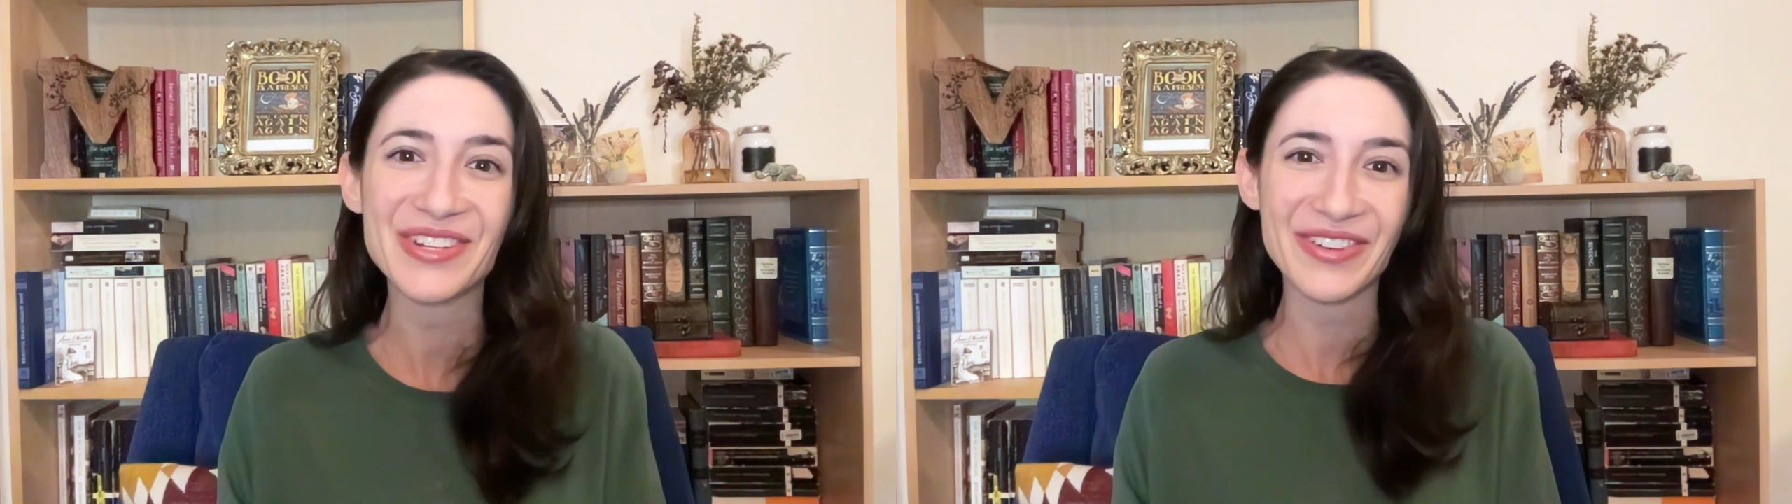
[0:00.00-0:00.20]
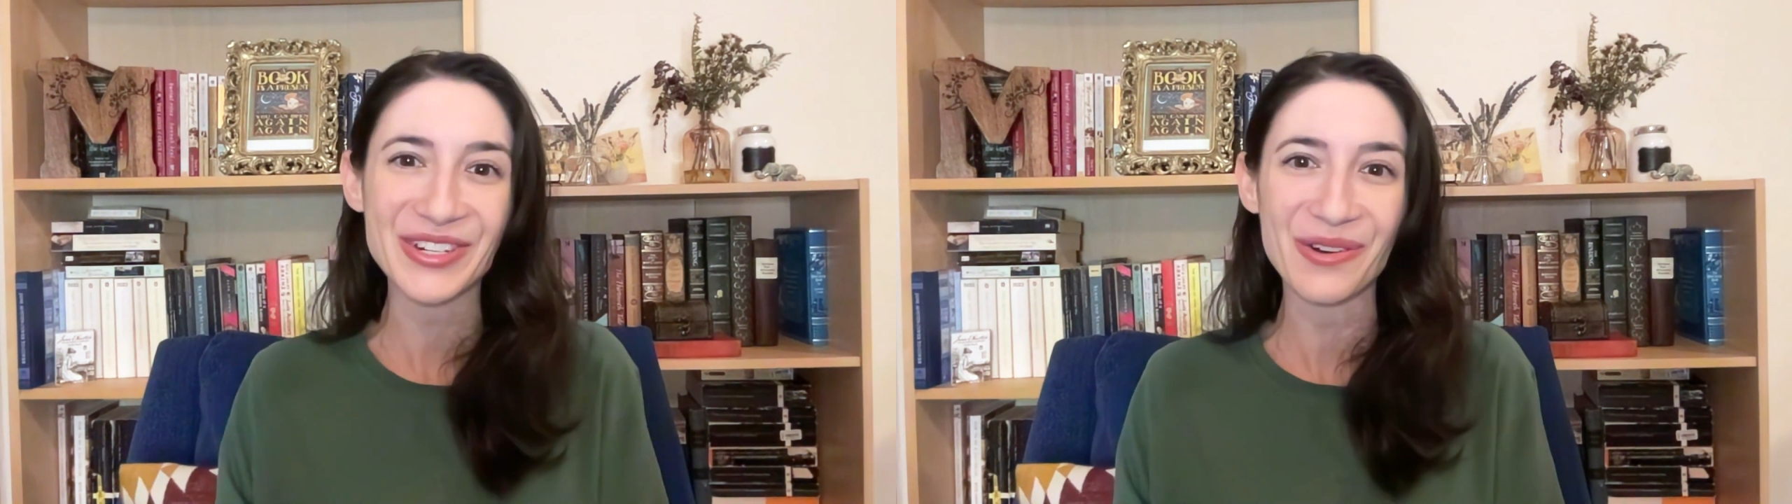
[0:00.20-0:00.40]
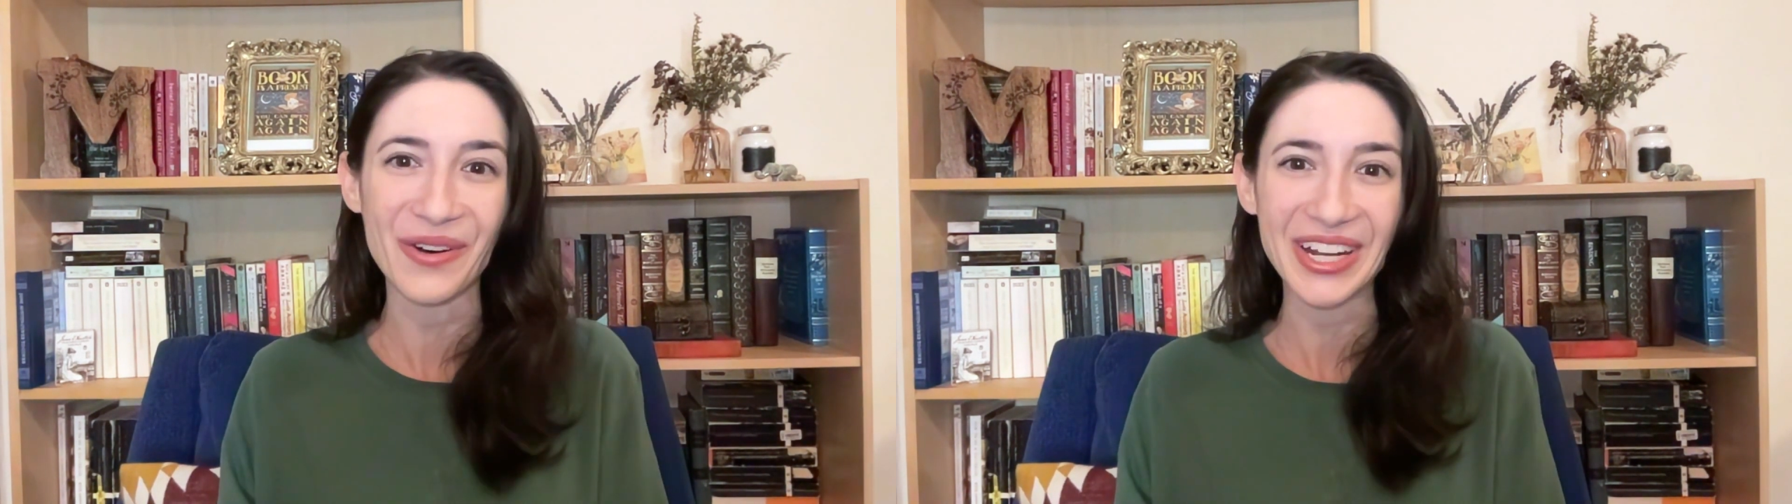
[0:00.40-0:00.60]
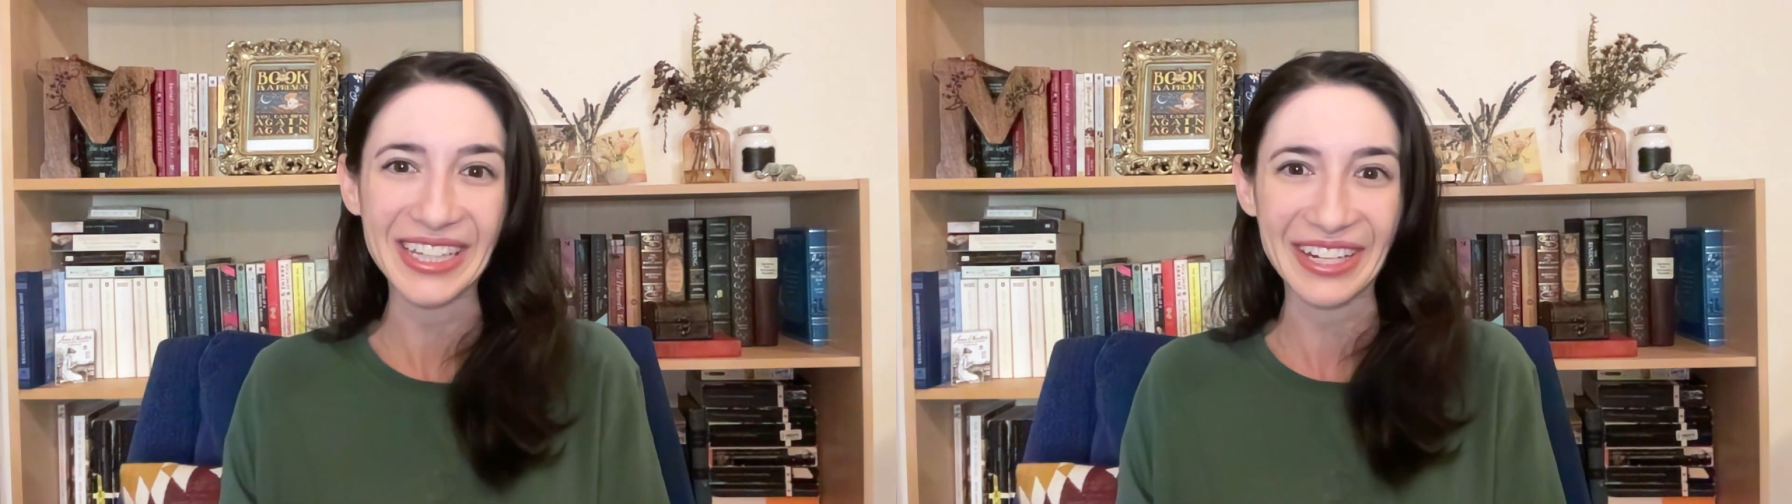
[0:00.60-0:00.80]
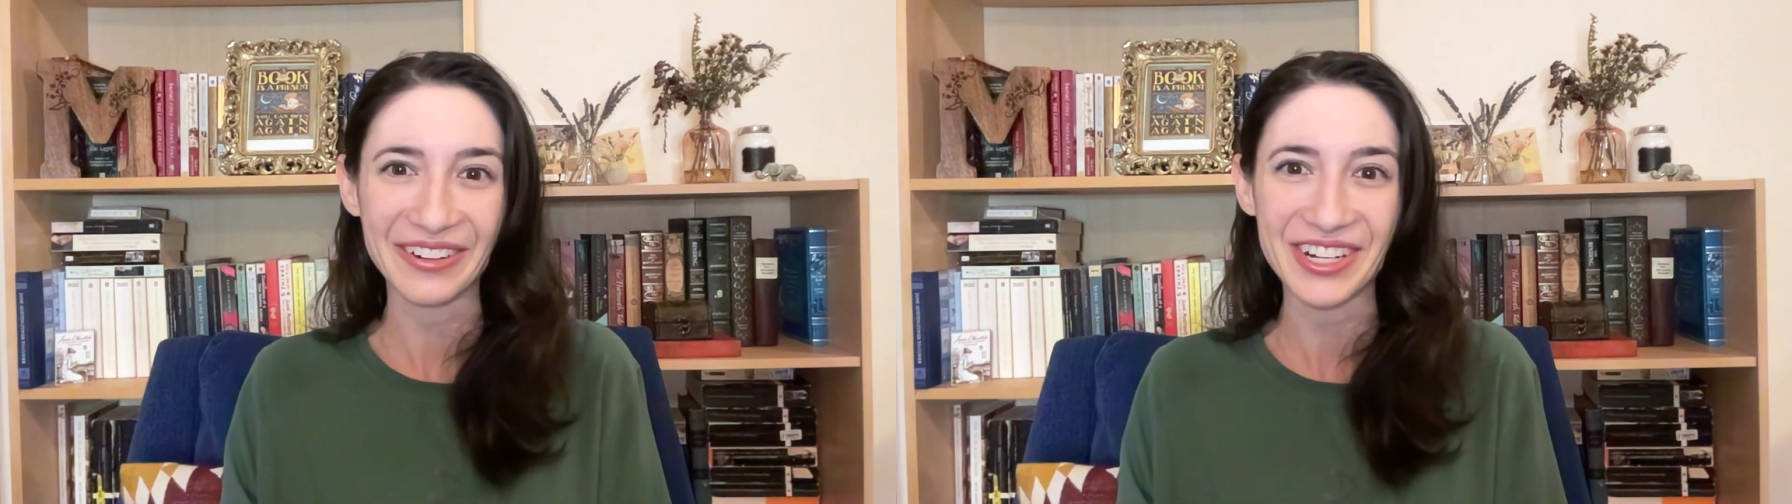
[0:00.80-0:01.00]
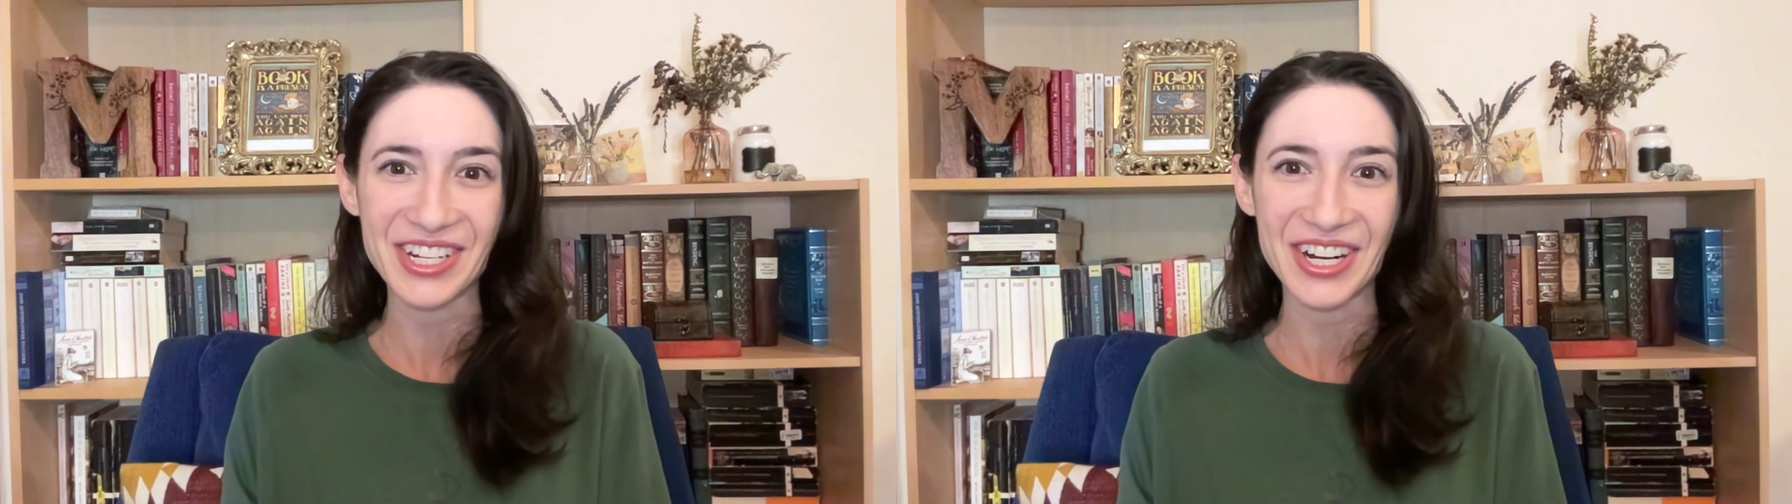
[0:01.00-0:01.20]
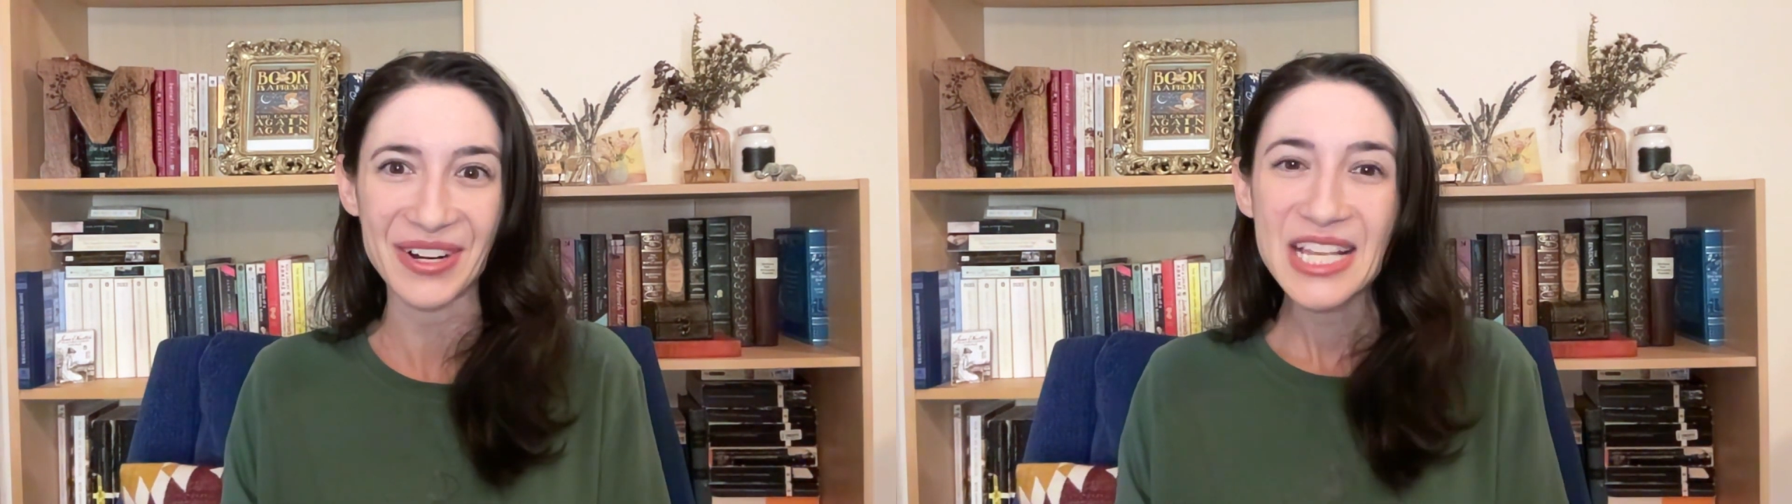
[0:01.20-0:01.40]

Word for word: to Victorian literature.